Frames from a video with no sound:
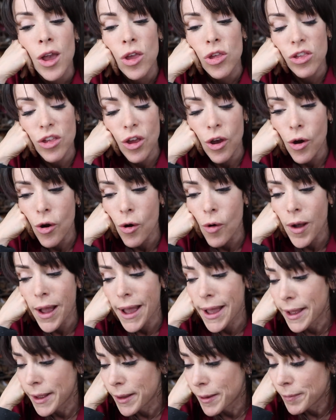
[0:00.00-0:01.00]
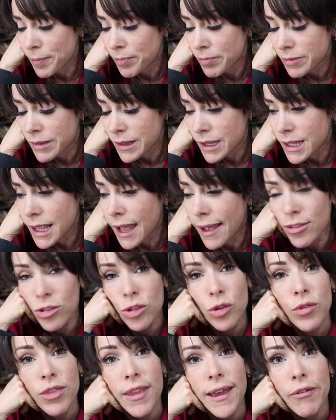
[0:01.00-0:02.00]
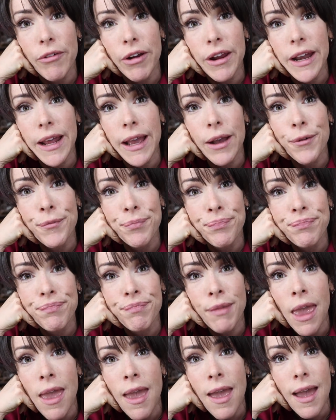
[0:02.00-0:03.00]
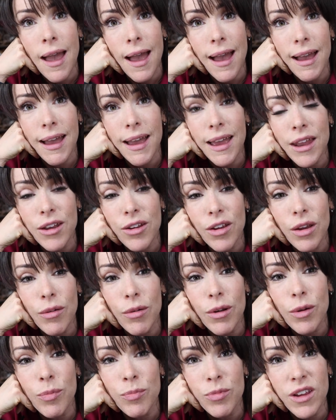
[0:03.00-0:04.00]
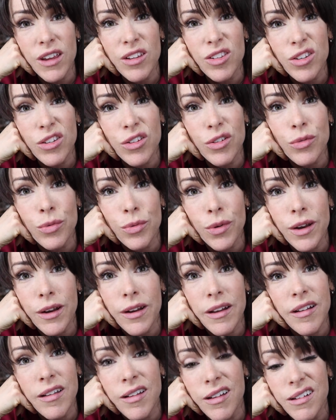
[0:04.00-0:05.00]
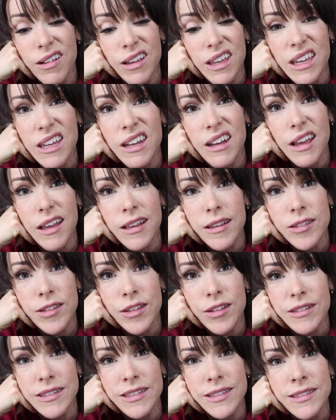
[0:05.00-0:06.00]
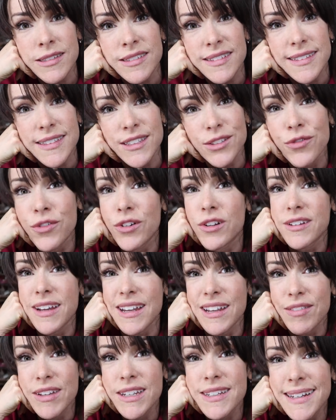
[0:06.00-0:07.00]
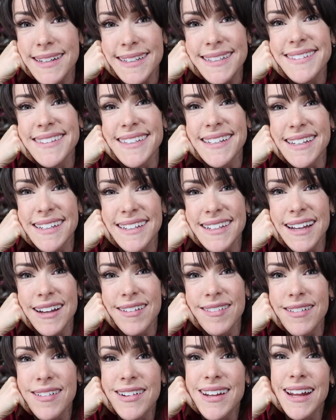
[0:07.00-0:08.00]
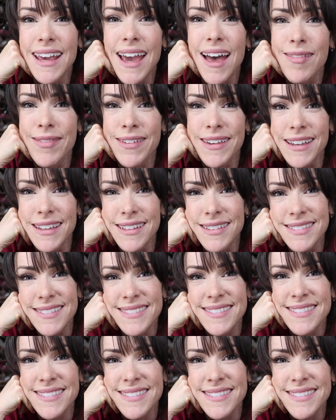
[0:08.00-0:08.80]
So yeah, doing that right now. And I will update you when I eat next, because this is the full day of eating, isn't it? And we're really happy.